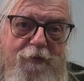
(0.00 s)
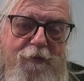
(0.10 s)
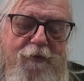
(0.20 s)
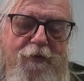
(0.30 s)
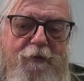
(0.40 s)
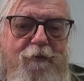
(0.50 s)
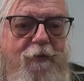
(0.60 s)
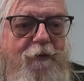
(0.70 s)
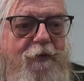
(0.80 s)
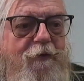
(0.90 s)
So just, we
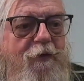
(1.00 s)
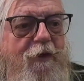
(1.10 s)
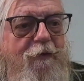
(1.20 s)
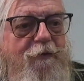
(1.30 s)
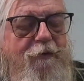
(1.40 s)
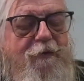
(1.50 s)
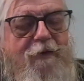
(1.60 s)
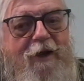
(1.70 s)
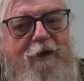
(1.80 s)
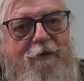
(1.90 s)
worked 12
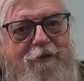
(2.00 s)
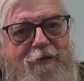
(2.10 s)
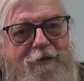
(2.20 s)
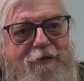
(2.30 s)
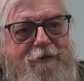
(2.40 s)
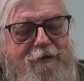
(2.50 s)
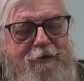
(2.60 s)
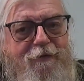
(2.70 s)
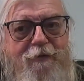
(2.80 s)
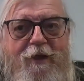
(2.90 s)
hours of
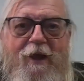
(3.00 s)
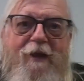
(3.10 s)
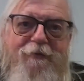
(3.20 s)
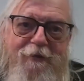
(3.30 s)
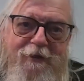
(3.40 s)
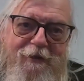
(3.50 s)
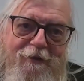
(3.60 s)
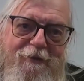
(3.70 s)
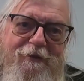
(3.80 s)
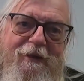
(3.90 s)
shifts half the
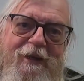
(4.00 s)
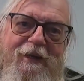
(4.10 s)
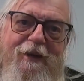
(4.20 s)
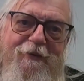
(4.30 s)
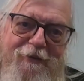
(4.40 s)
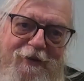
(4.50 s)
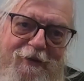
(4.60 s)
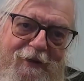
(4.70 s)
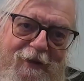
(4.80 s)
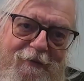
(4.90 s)
year, eight hours the
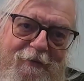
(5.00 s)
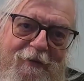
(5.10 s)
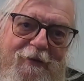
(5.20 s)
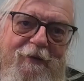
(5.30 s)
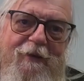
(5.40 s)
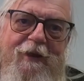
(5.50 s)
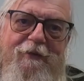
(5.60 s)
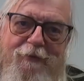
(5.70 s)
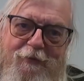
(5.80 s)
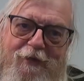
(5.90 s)
other half,
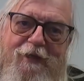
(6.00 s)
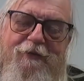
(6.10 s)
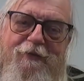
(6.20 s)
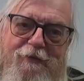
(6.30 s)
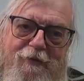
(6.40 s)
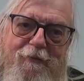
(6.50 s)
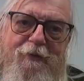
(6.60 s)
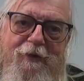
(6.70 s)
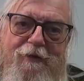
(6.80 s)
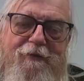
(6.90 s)
as rotations took
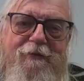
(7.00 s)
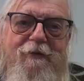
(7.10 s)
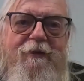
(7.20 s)
place.